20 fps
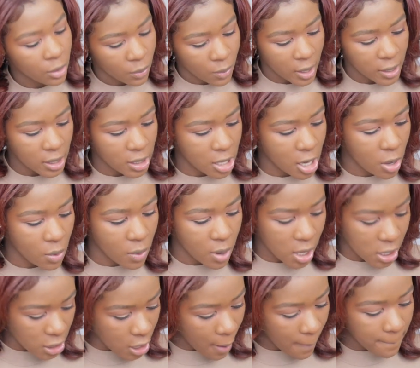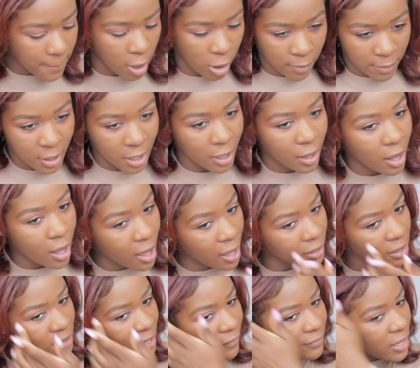why did no one put me on?
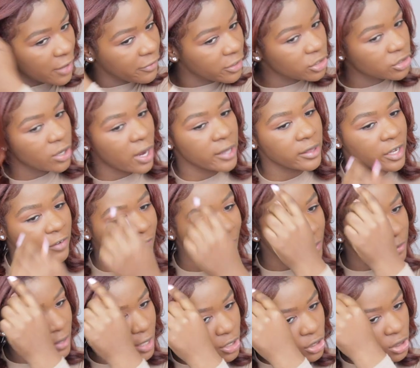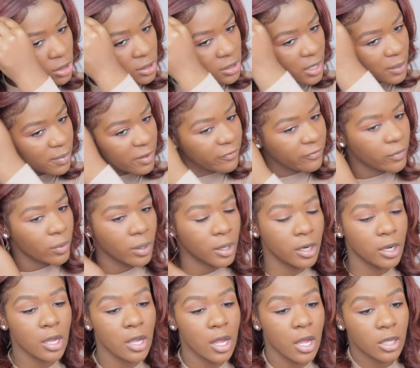Because I've never tried their foundation stick
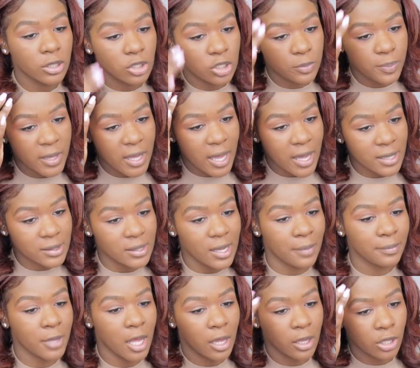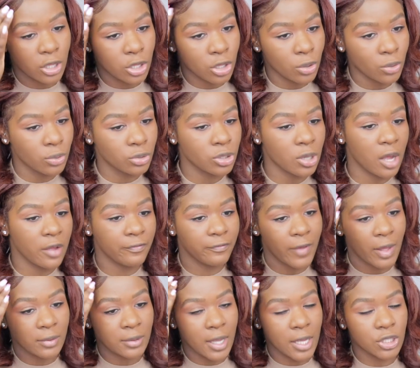before just because I'm not huge on
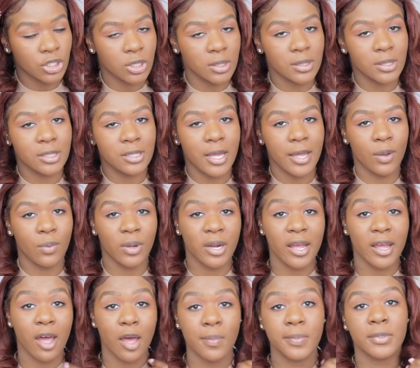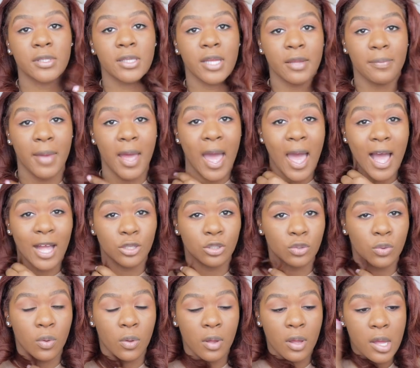foundation stick when it comes to like my
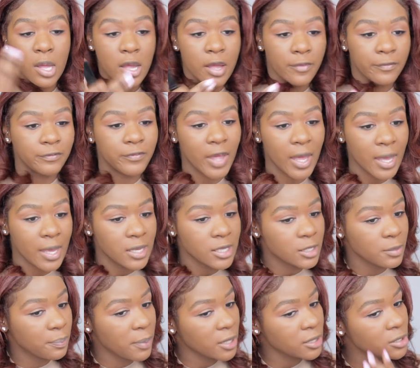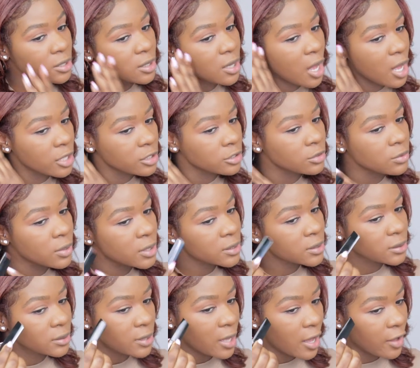actual face. But to contour and
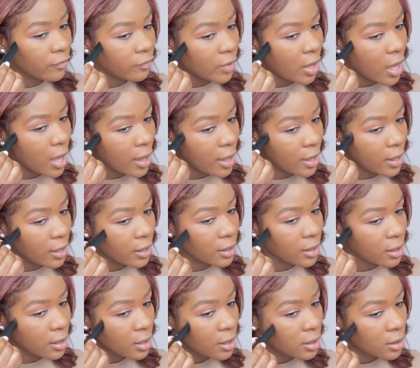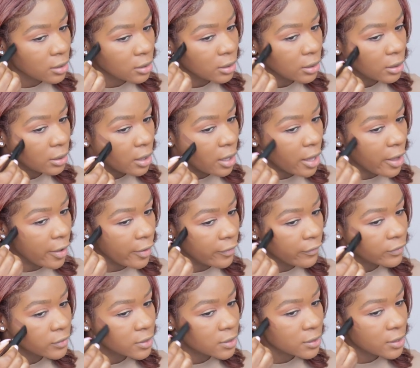stuff, I
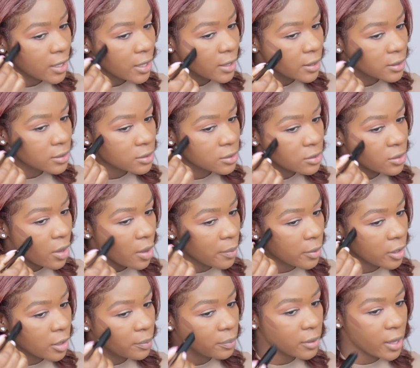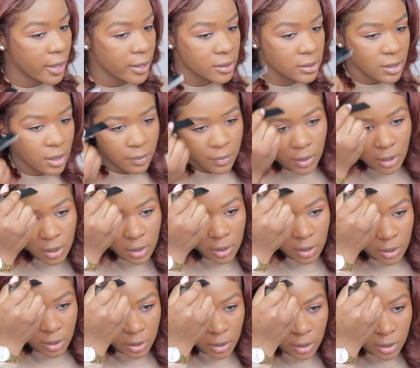love sticks. So I'm going to apply some
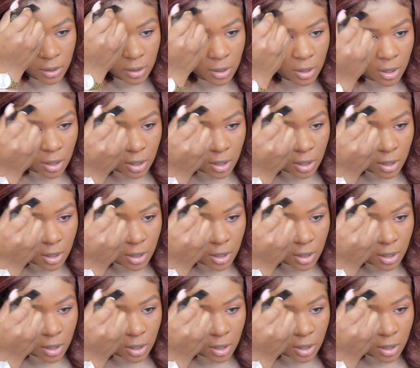here,